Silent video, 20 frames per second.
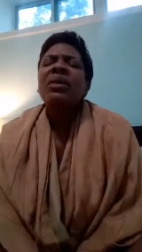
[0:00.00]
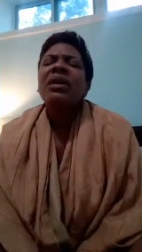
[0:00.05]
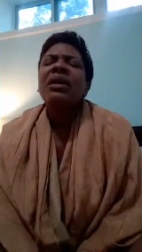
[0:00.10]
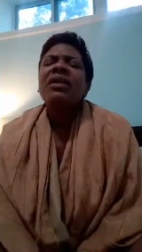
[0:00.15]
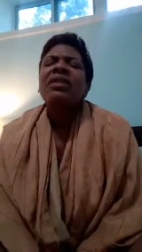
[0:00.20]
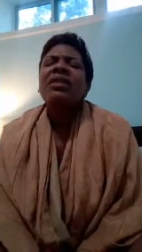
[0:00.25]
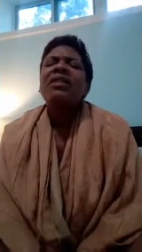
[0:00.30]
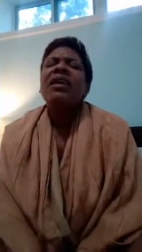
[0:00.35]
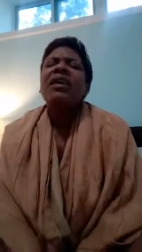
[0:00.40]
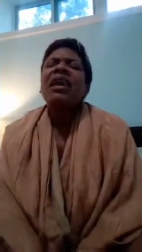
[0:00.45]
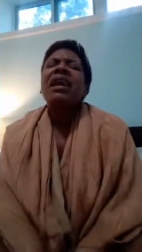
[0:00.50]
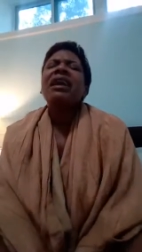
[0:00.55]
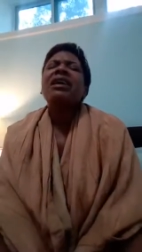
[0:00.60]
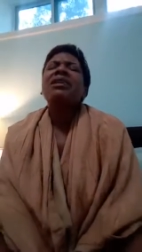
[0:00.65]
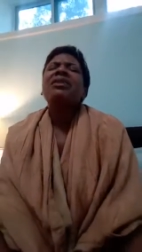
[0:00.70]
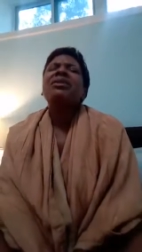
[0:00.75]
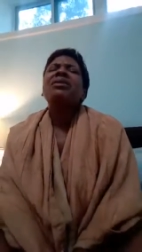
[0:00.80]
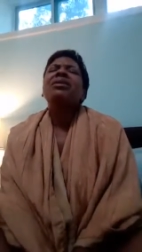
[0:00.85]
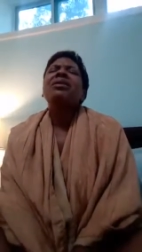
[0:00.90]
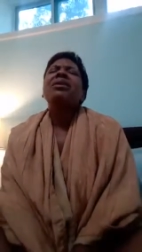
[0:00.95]
We
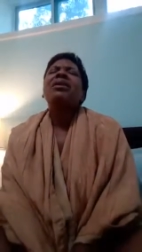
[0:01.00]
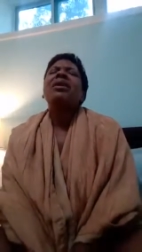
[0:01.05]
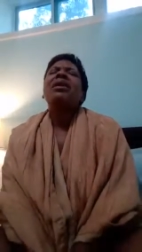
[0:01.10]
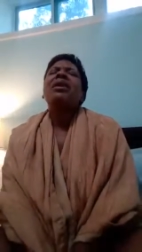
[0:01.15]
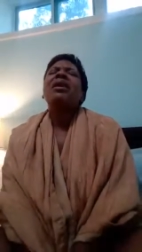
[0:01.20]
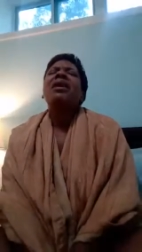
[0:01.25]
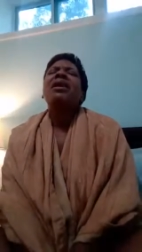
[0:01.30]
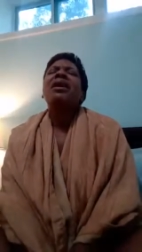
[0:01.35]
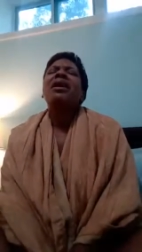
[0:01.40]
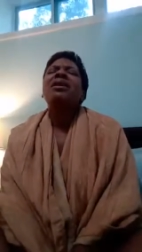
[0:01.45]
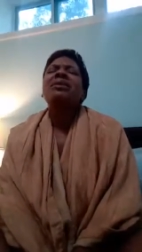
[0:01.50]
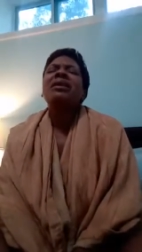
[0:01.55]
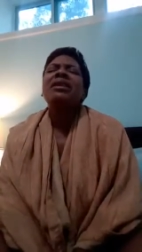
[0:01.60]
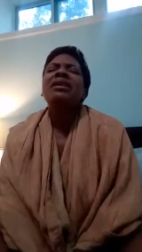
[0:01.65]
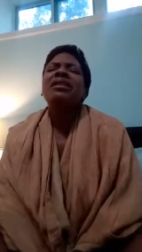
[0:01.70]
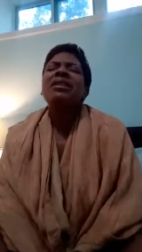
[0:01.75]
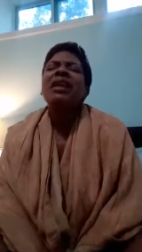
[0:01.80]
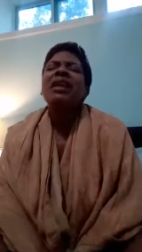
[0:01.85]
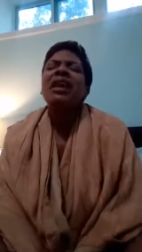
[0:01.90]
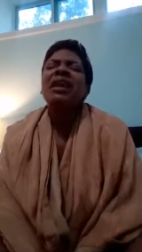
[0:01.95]
thank you, Lord.
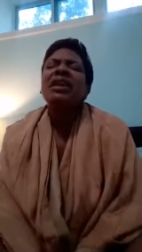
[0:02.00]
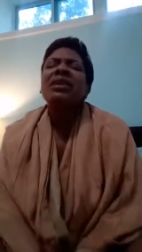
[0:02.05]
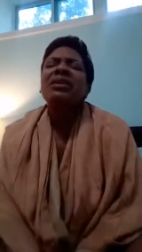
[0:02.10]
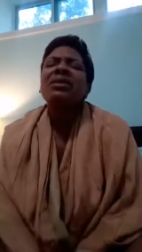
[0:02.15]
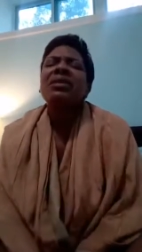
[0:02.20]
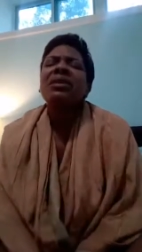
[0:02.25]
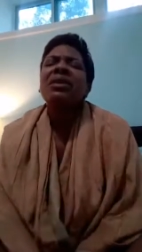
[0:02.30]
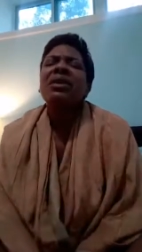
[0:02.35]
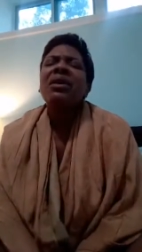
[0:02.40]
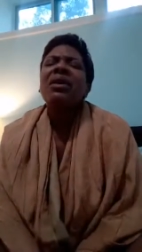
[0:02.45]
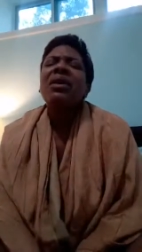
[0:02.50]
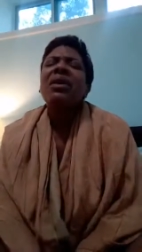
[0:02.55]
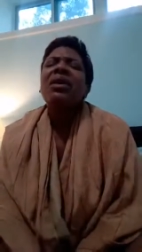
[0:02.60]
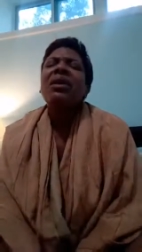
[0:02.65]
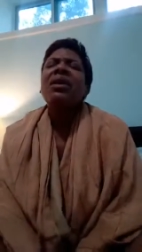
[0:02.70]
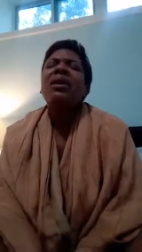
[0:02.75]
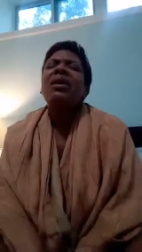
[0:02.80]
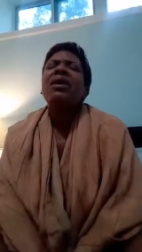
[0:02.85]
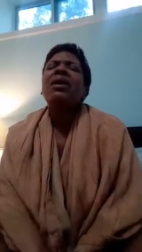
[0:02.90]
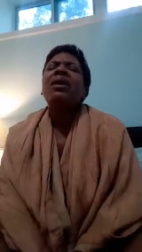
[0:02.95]
We thank you,
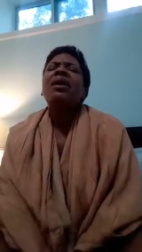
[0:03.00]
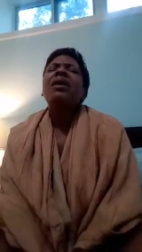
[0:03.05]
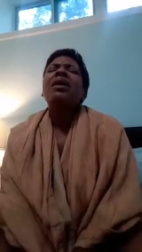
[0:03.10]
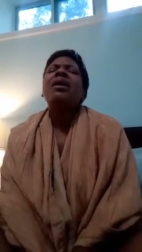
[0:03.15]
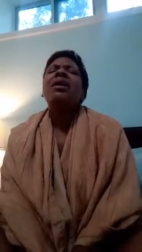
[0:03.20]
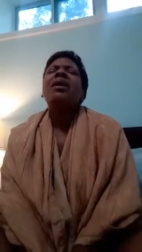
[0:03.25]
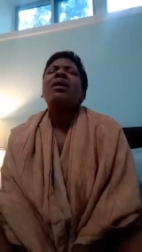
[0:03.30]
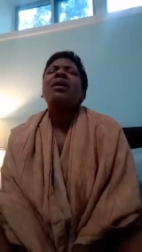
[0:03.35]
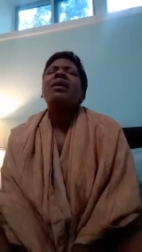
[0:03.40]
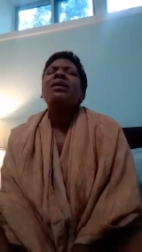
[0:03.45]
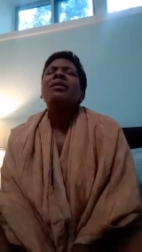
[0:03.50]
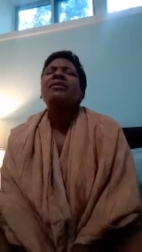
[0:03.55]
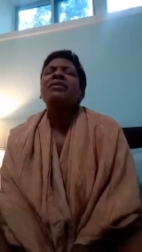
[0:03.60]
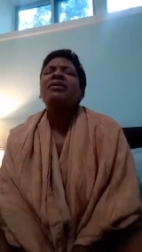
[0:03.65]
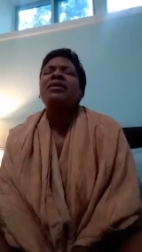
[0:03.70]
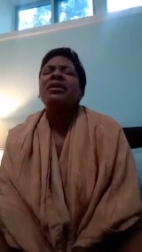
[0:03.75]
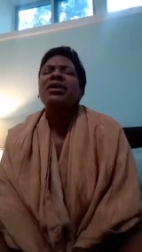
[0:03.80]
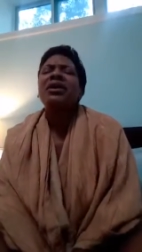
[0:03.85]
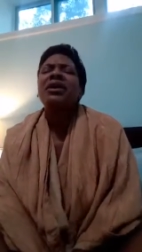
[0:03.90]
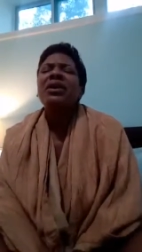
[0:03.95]
Lord,
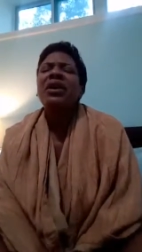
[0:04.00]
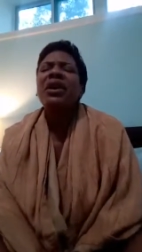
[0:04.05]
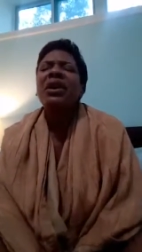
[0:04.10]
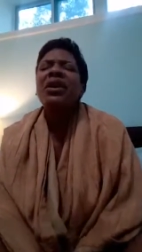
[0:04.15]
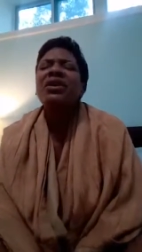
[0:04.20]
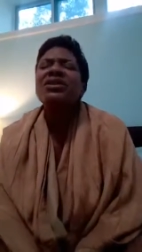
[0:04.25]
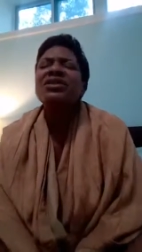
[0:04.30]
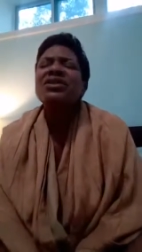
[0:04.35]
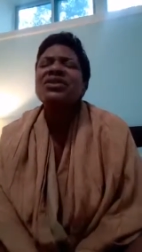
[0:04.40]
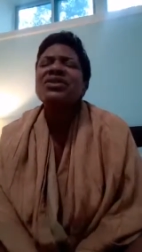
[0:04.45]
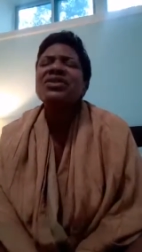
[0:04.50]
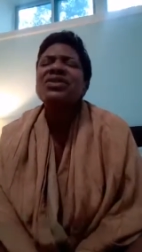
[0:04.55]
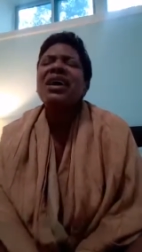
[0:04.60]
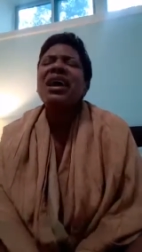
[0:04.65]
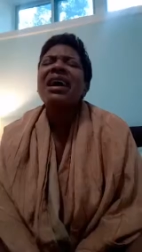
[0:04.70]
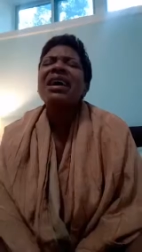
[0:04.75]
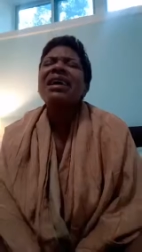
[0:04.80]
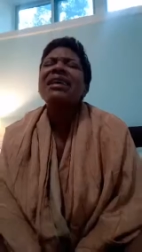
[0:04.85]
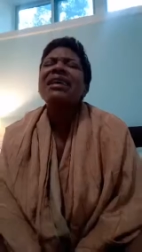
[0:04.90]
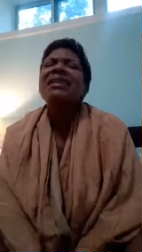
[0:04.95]
for your
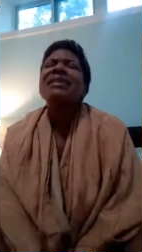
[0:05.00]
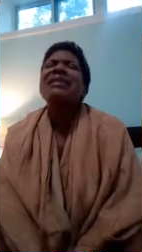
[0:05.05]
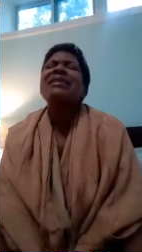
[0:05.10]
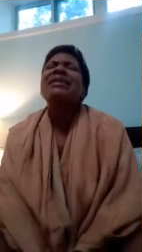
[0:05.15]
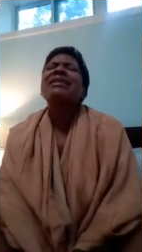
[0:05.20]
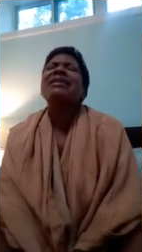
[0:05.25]
strength.